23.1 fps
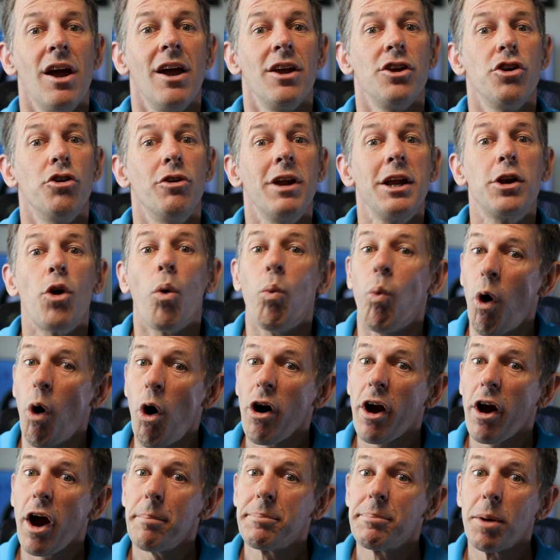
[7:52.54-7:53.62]
You need to
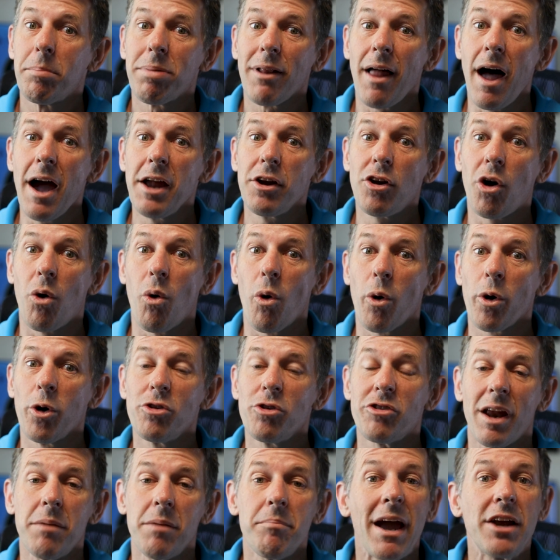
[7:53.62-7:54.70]
walk up to blind
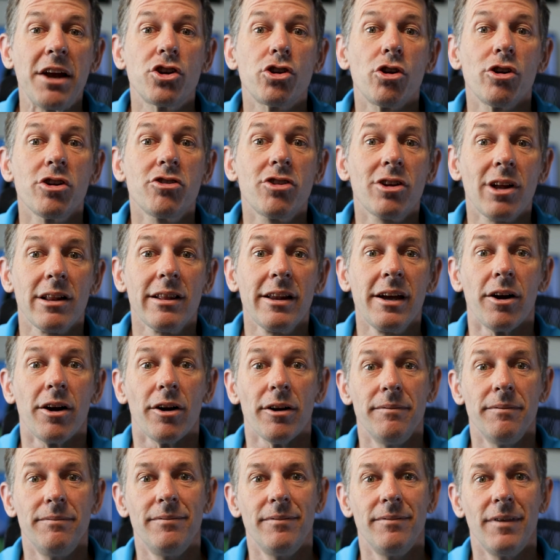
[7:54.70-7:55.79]
corners and make sure it's clear.
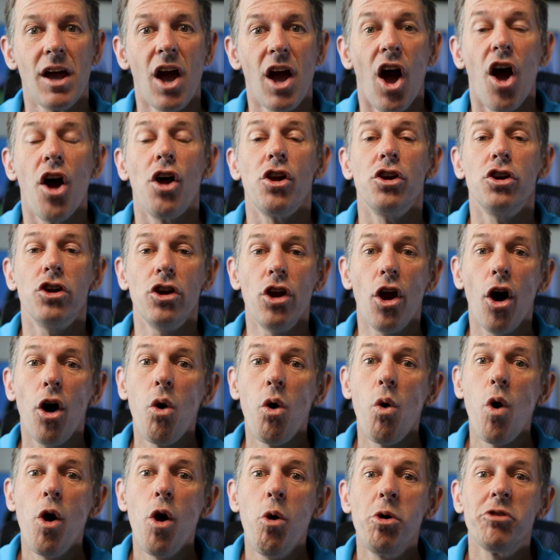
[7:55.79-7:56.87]

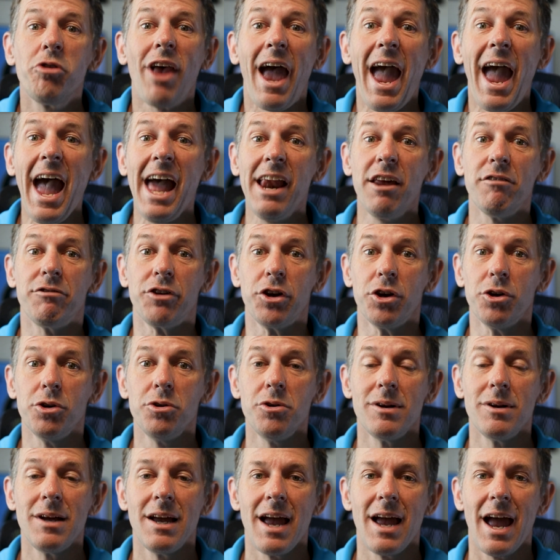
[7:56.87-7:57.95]
Know who is ahead of you,
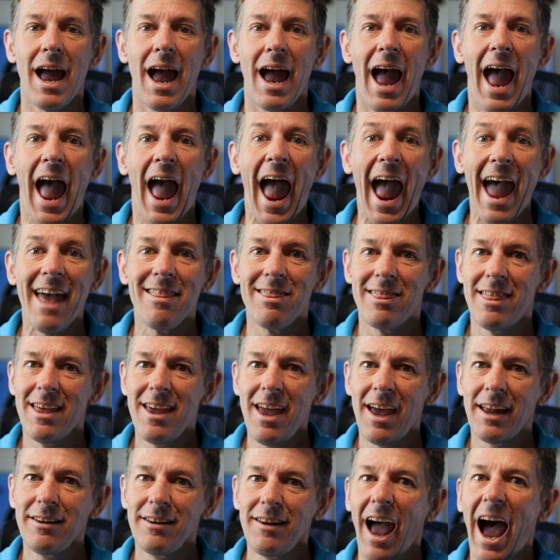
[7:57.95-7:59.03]
and
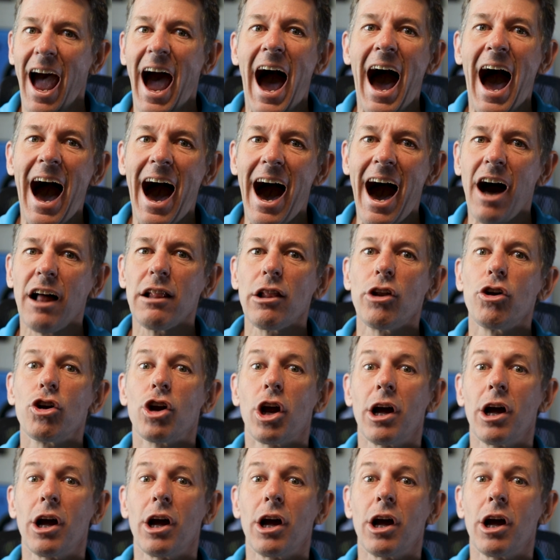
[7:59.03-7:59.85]
then holler